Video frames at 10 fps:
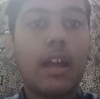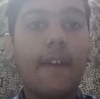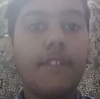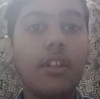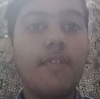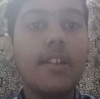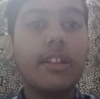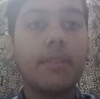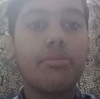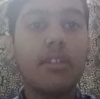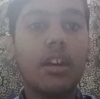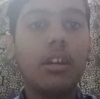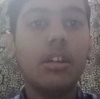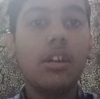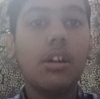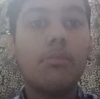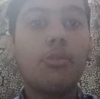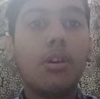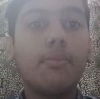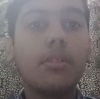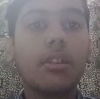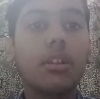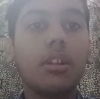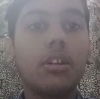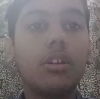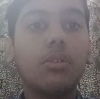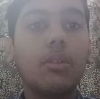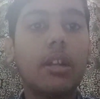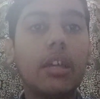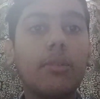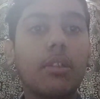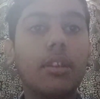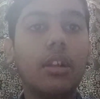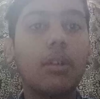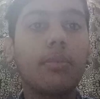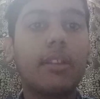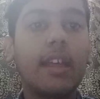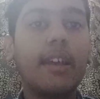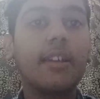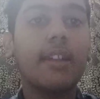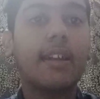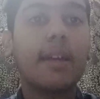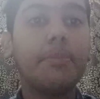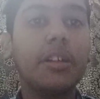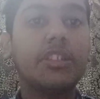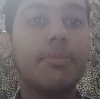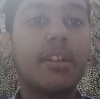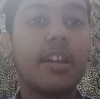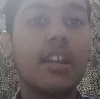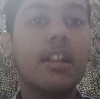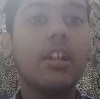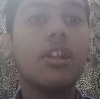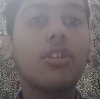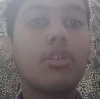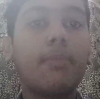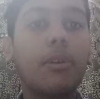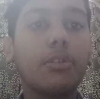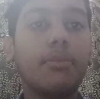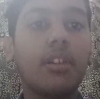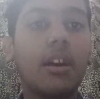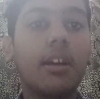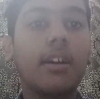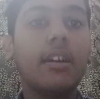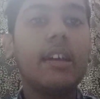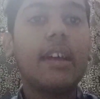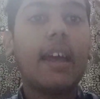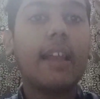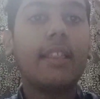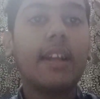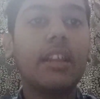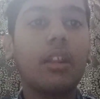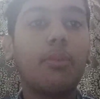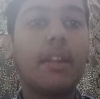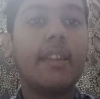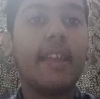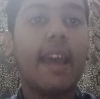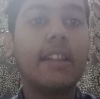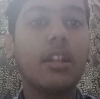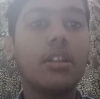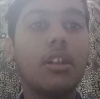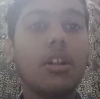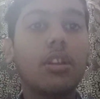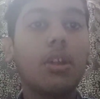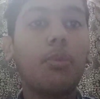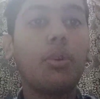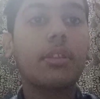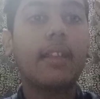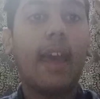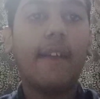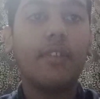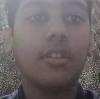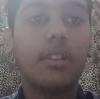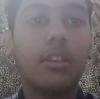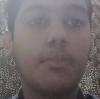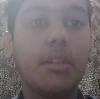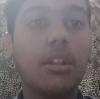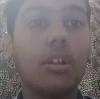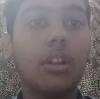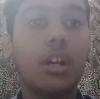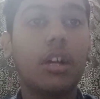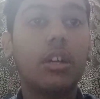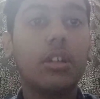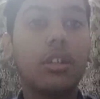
After reading the prayer, Muhammad sallallahu alaihi wasallam was taken again by Jibreel to Mount the Buraq, and that is when they headed towards the heavens to meet Allah.